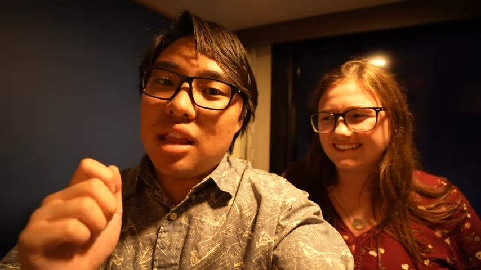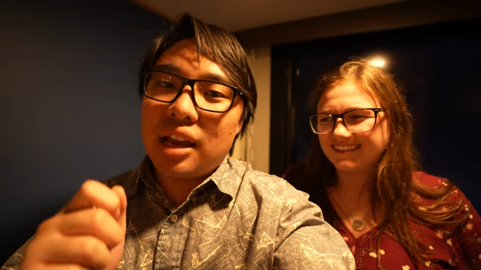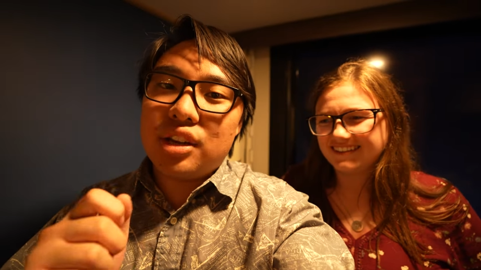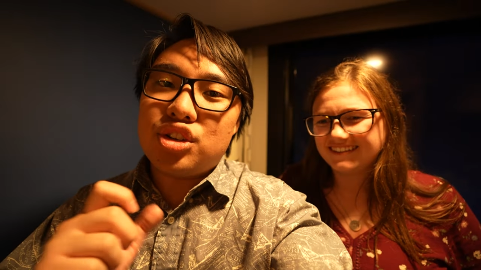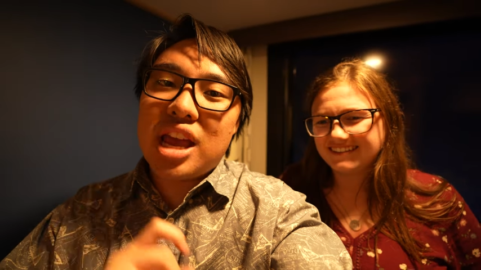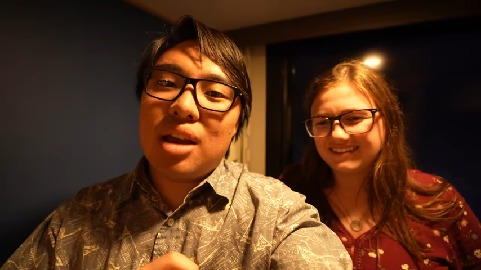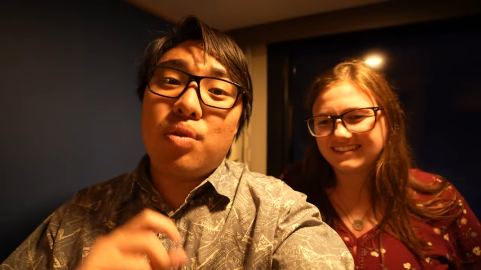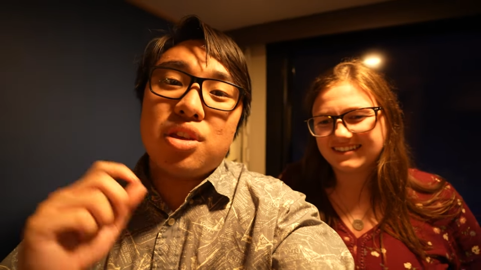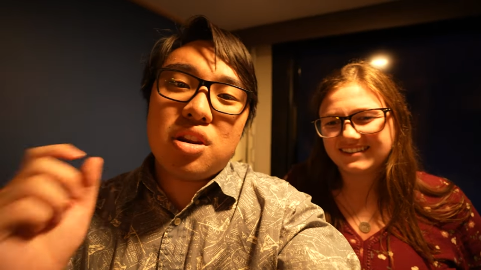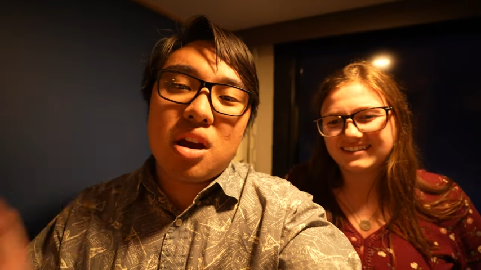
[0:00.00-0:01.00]
Speaker 1: luggage tag
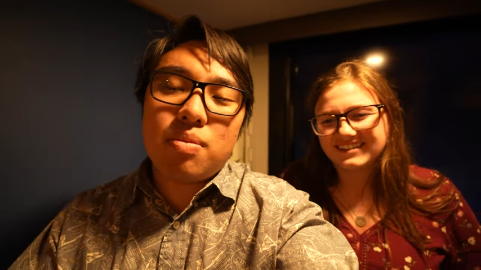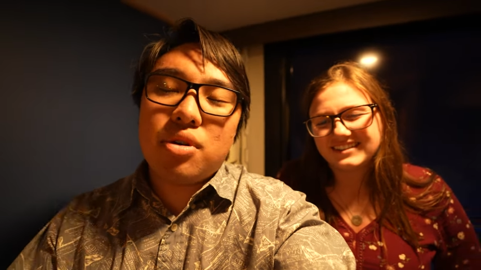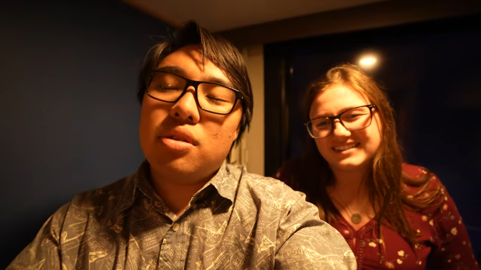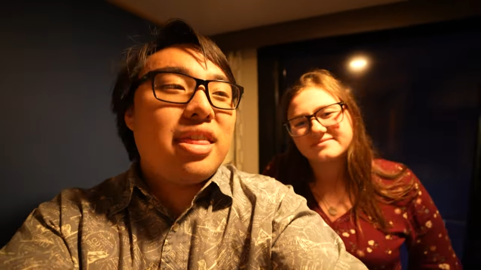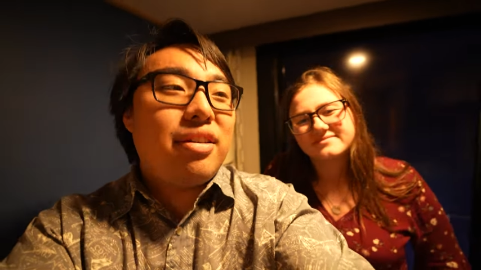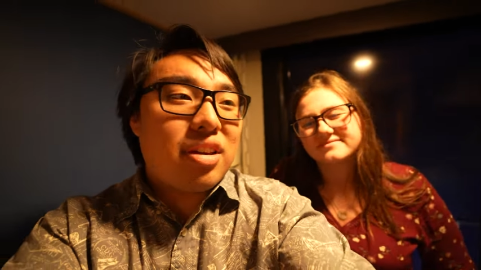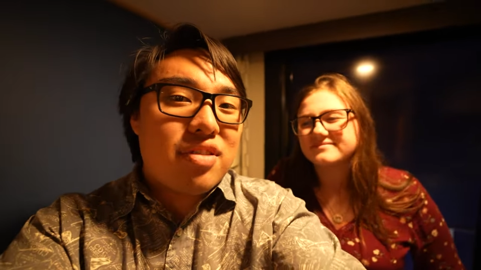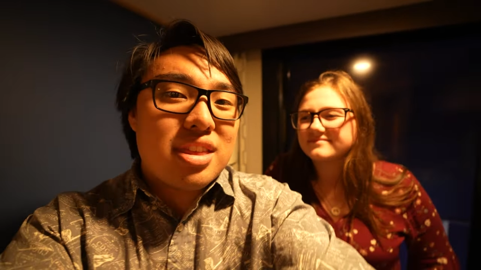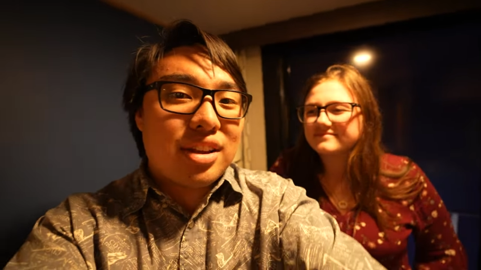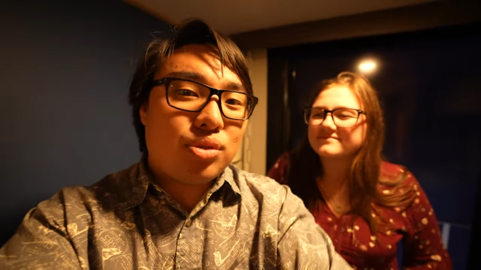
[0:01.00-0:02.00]
with a number. They've given
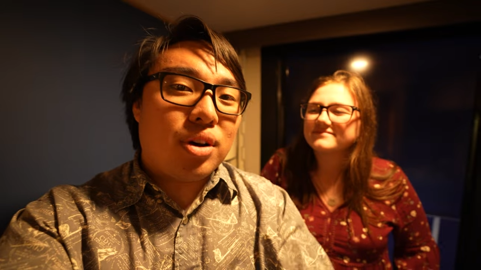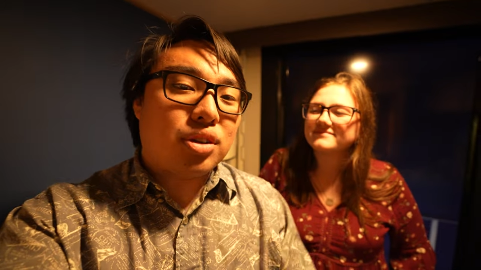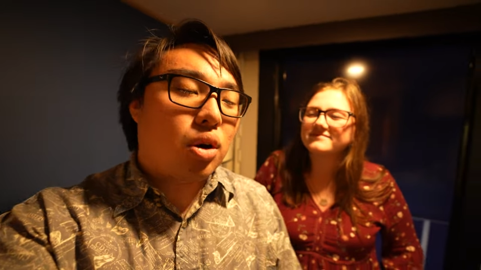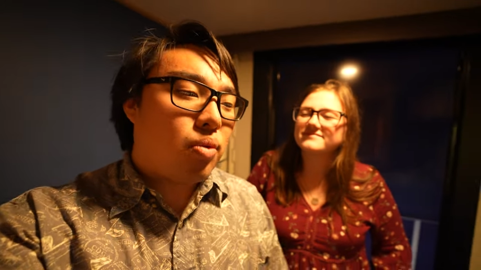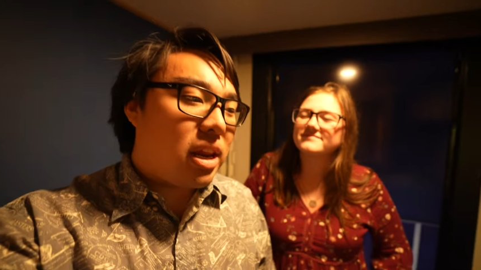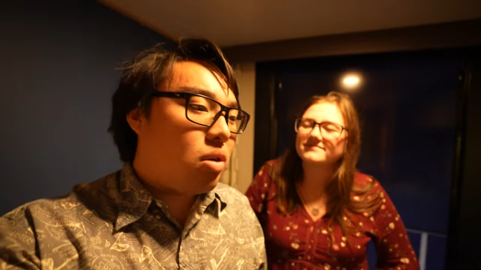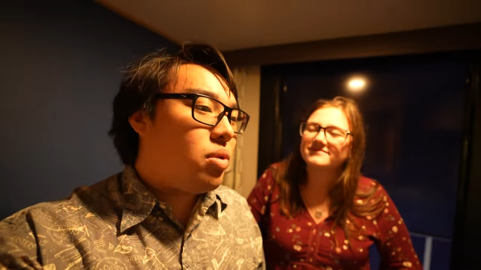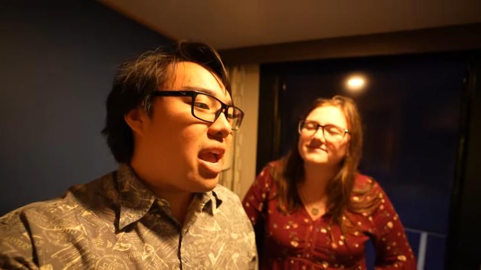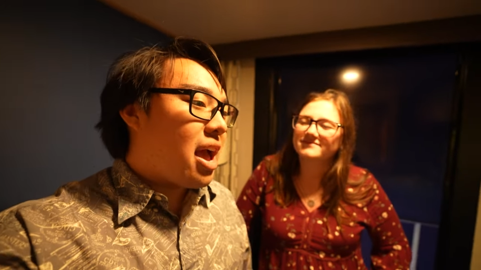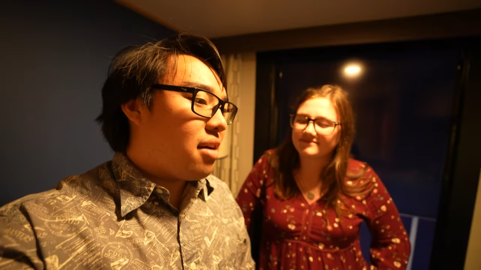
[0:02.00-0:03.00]
that to us already. We
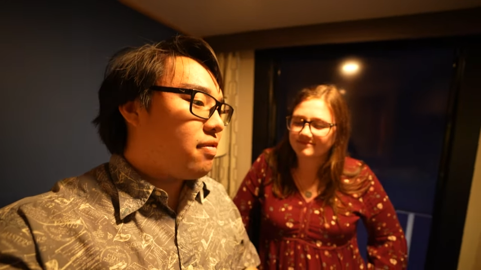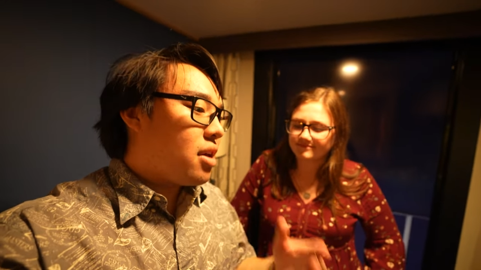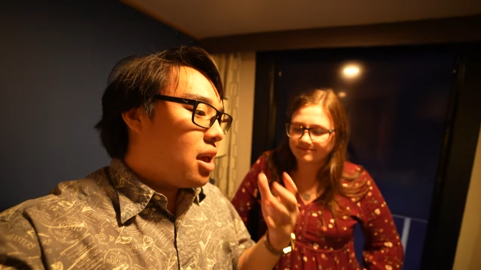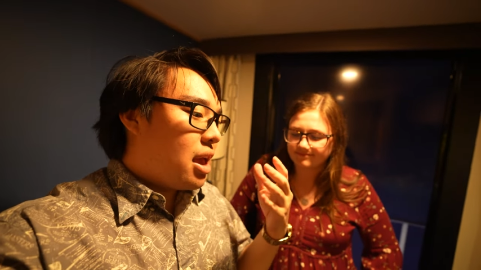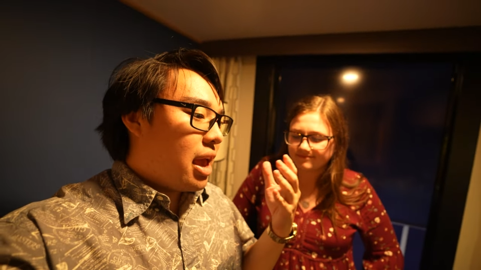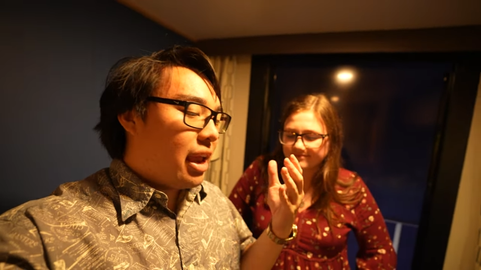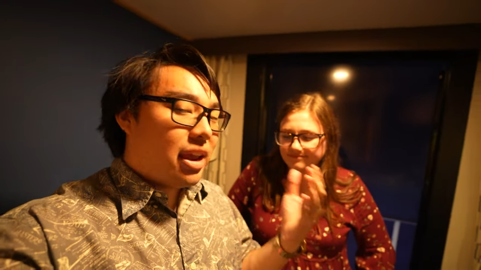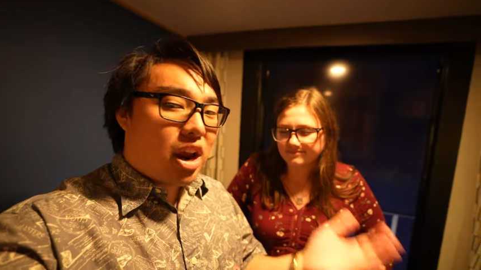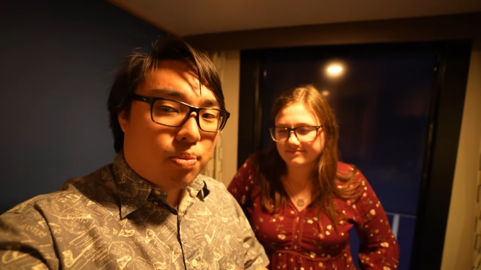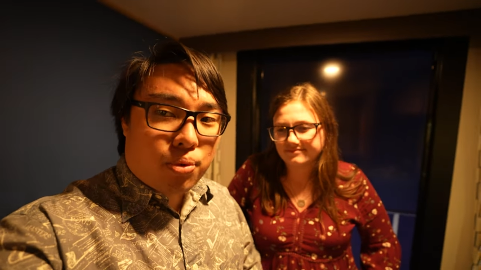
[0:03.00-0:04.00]
have a
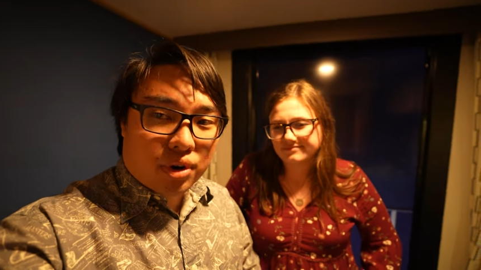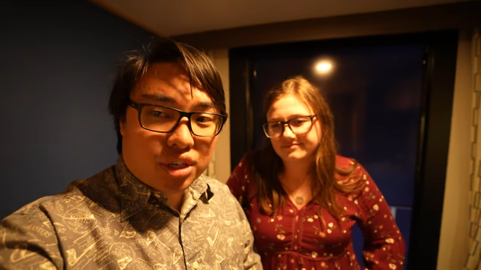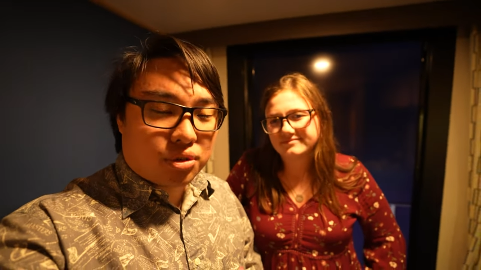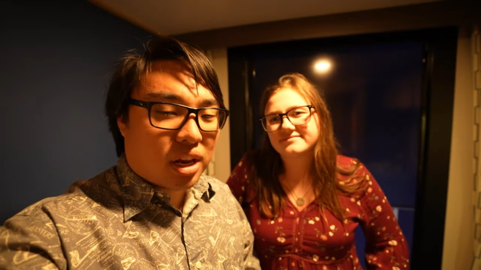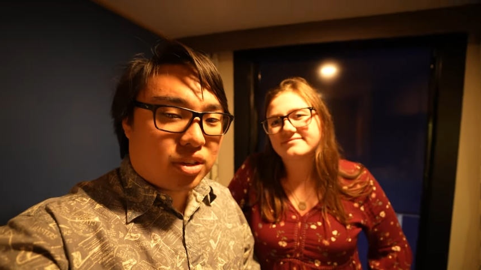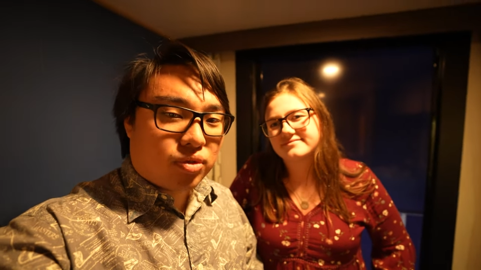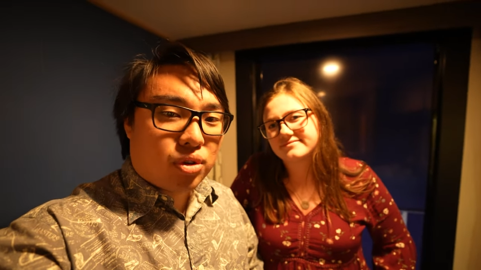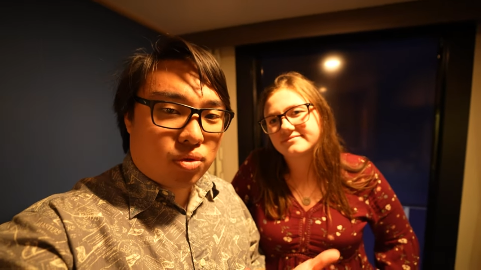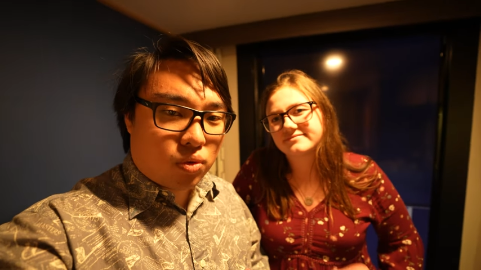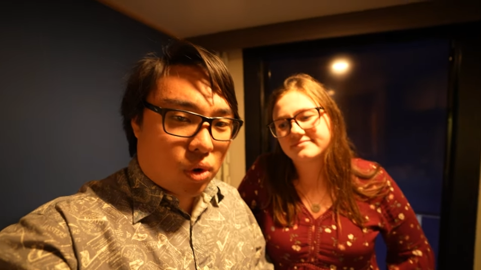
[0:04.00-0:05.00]
airport transfer
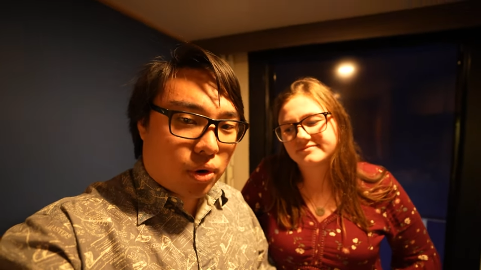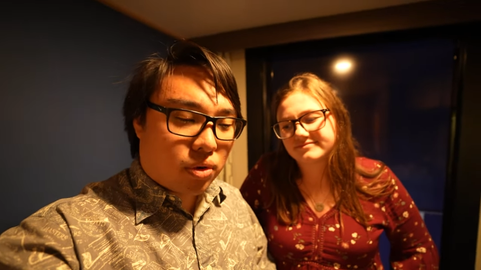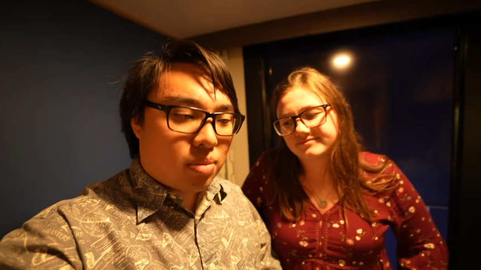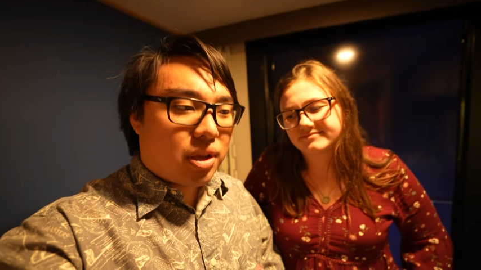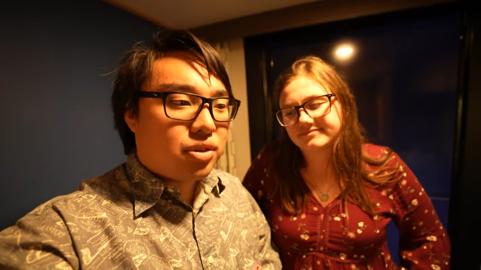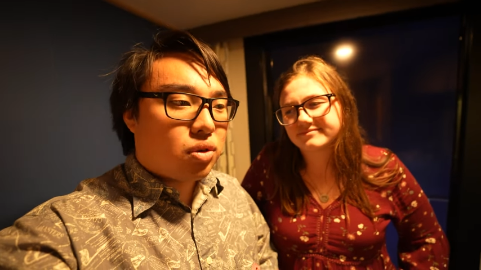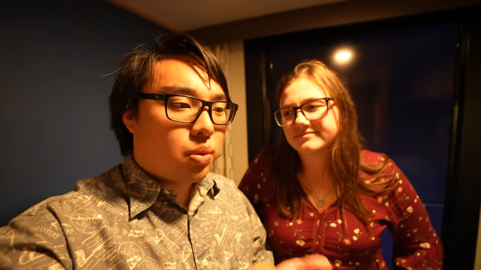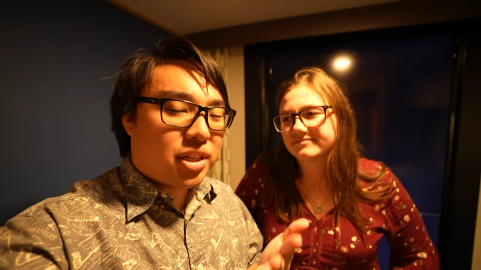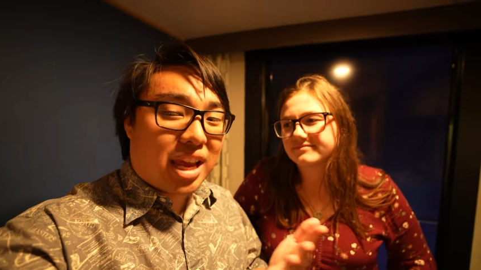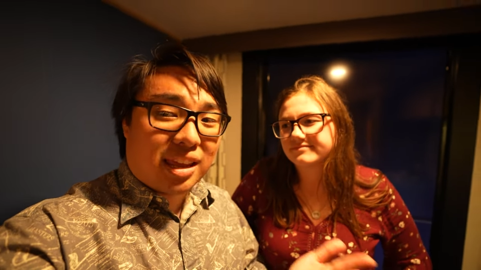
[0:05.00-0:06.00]
through Royal Caribbean, so we'll be
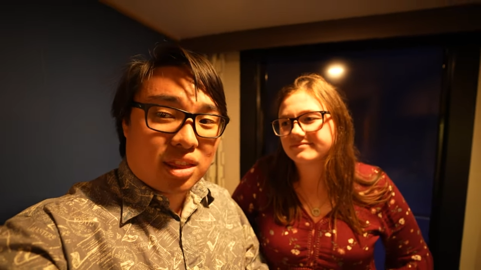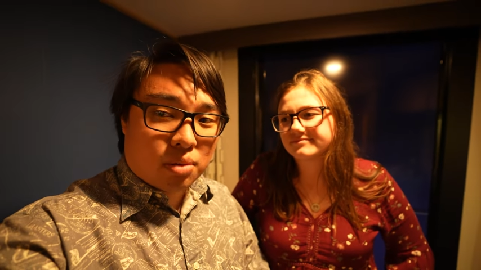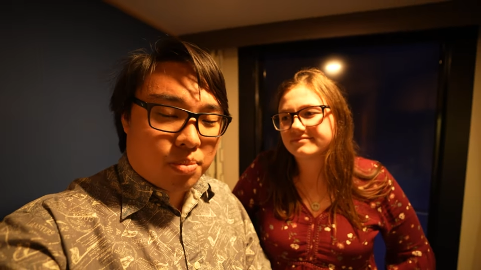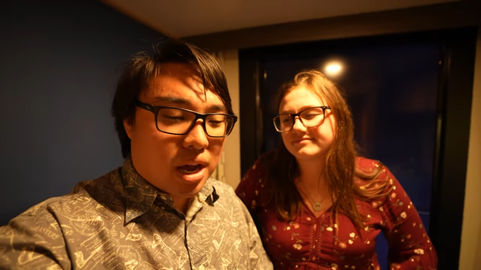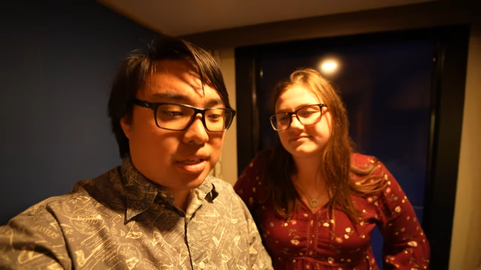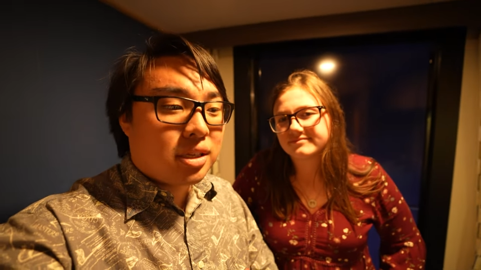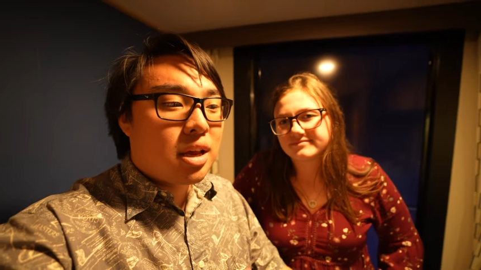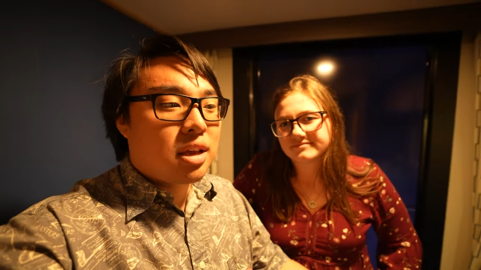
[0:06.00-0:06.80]
taking their bus.